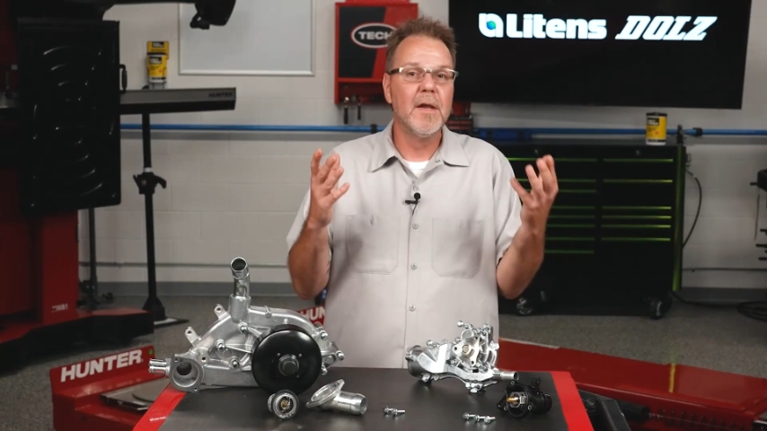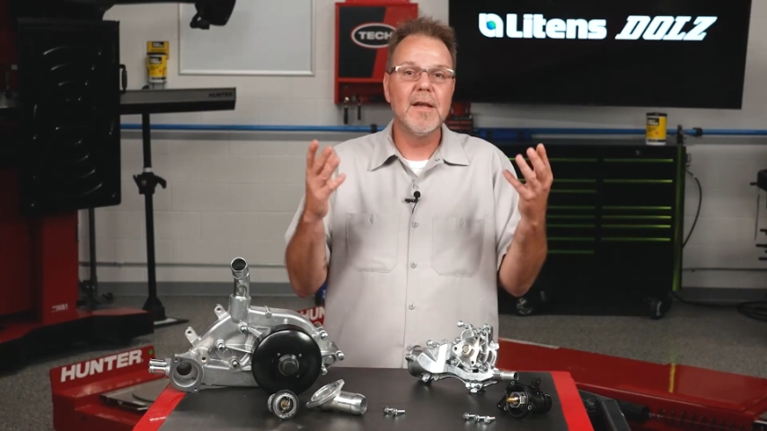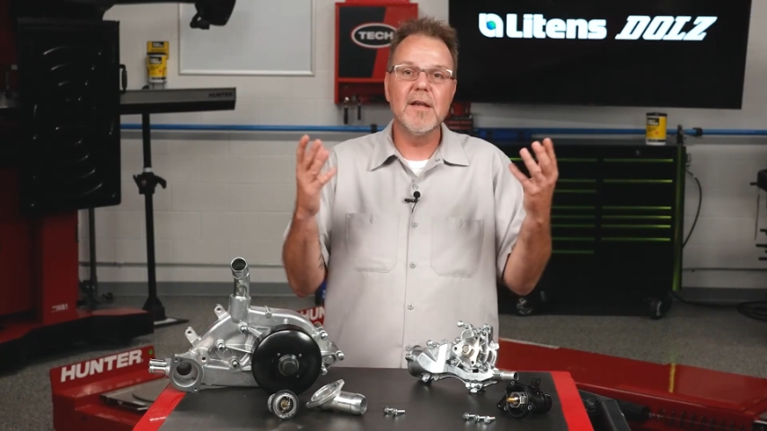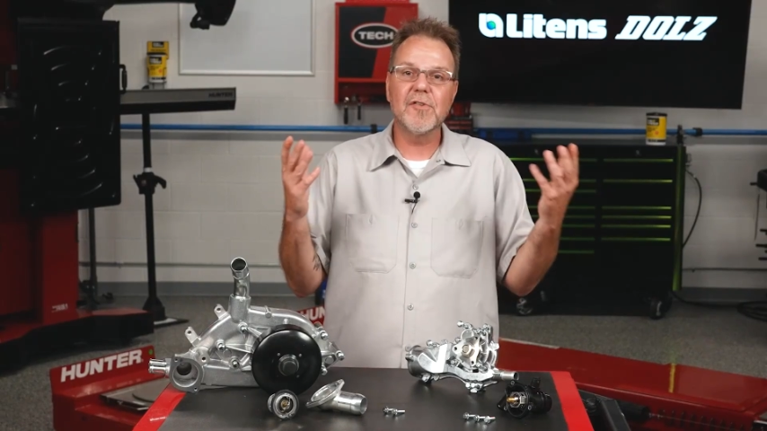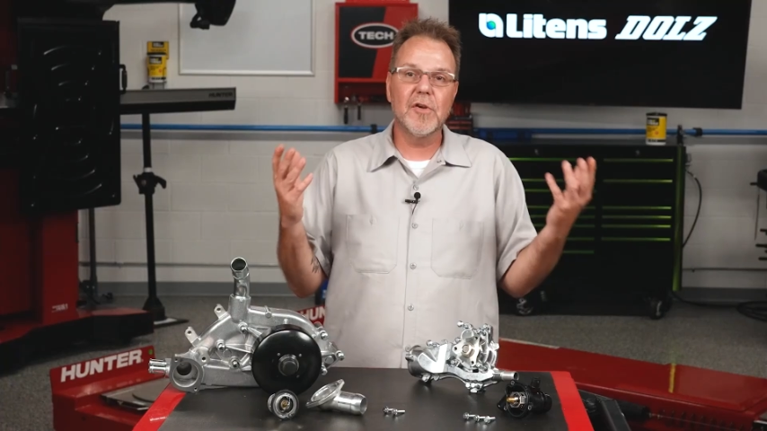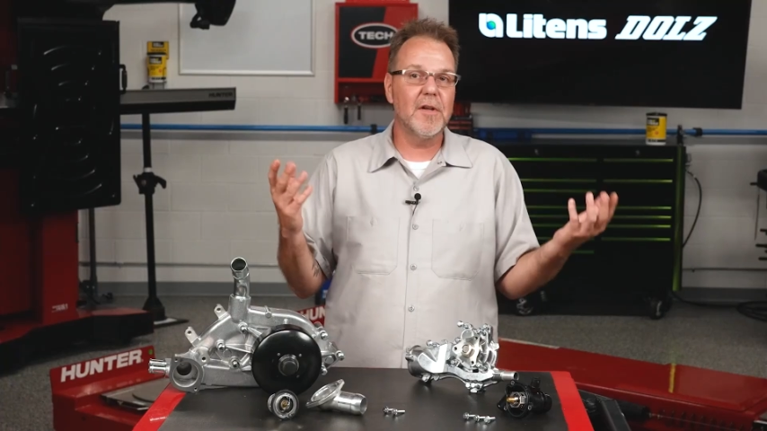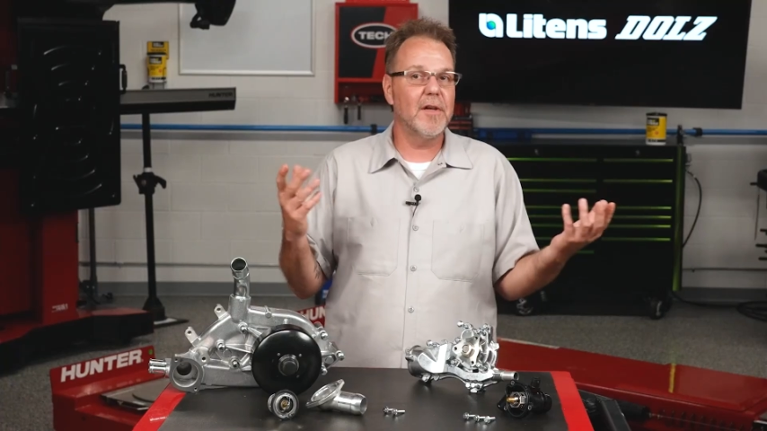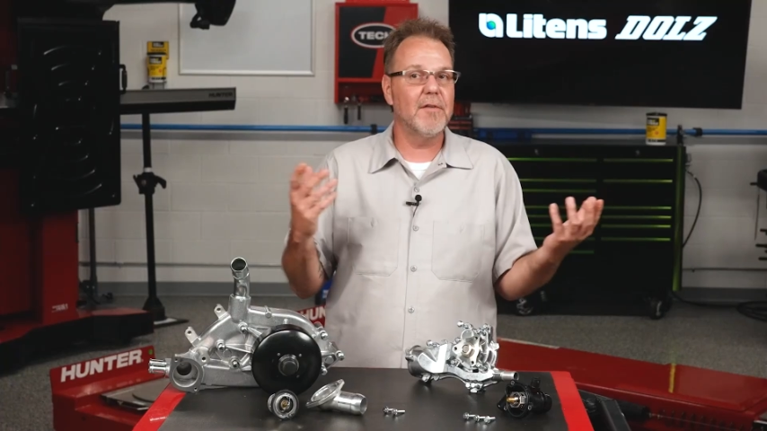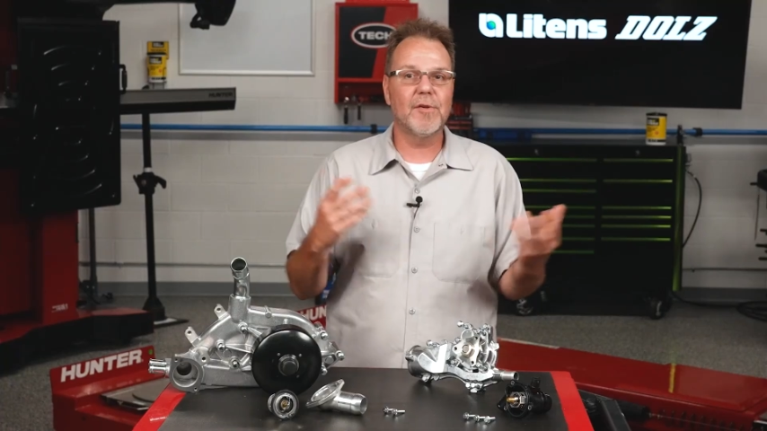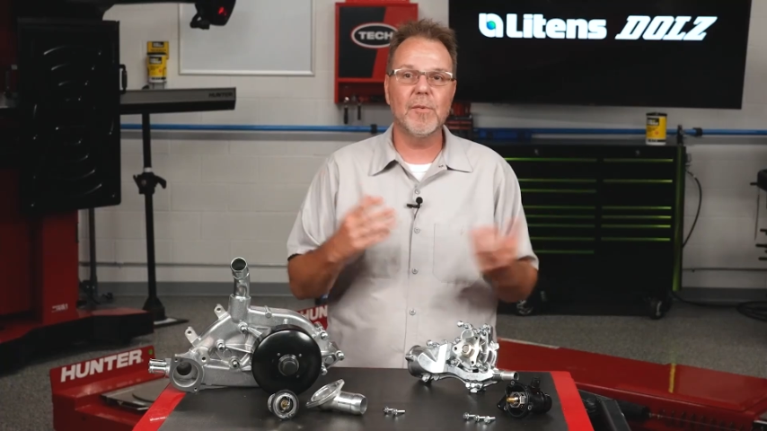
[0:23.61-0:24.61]
is good
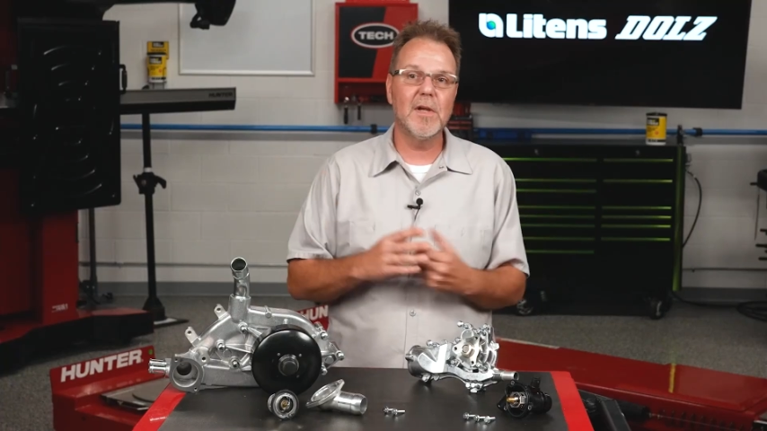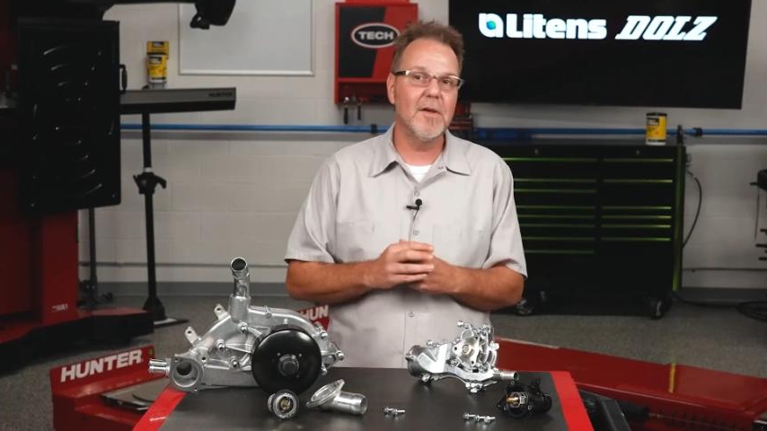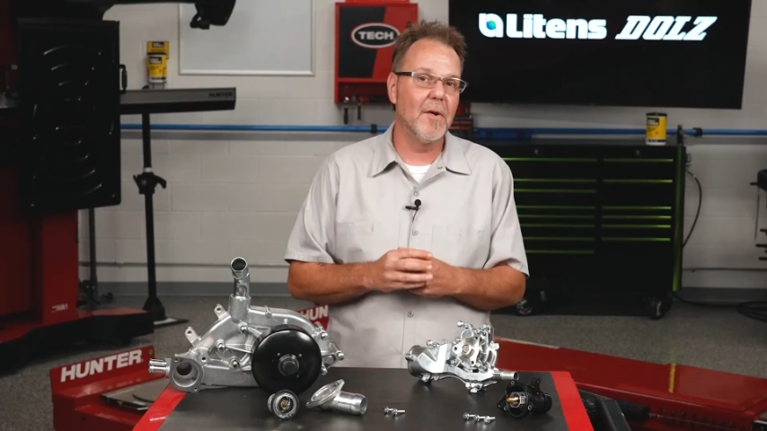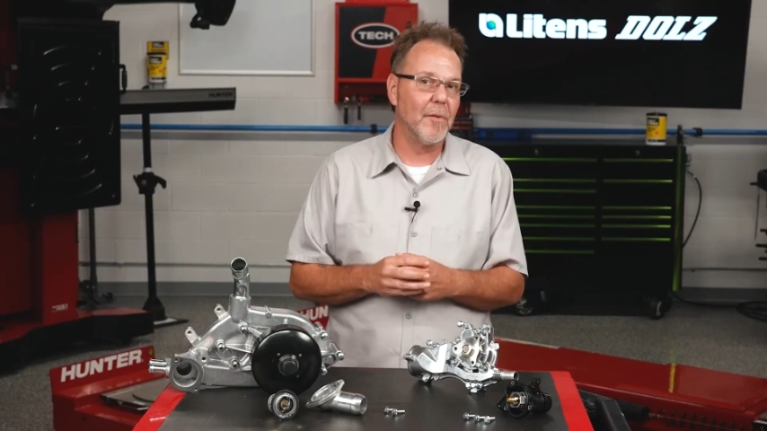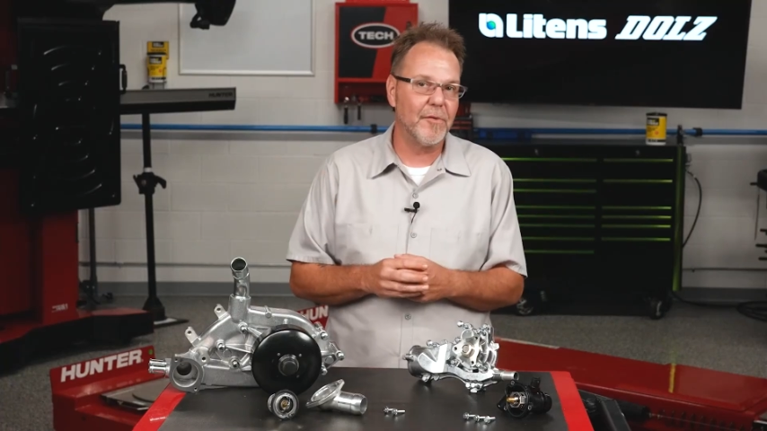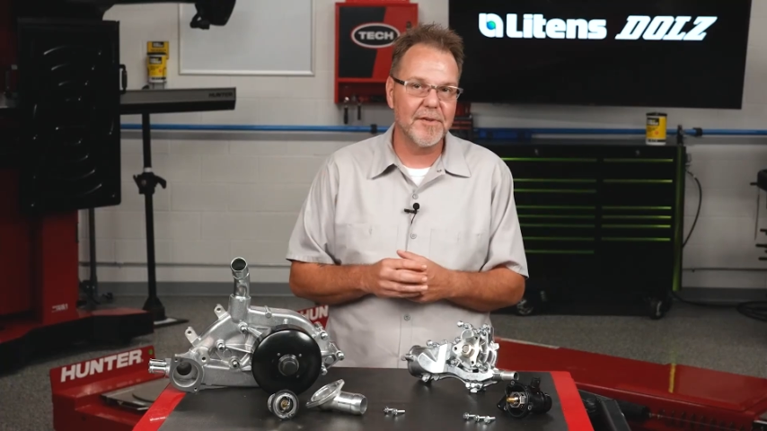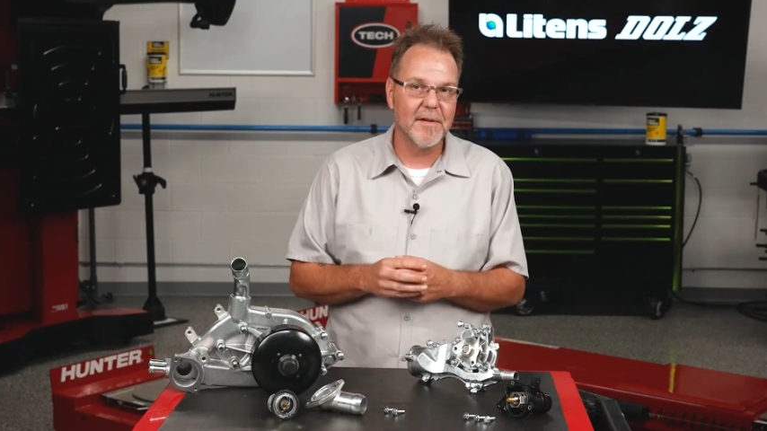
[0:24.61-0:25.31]
enough to reuse.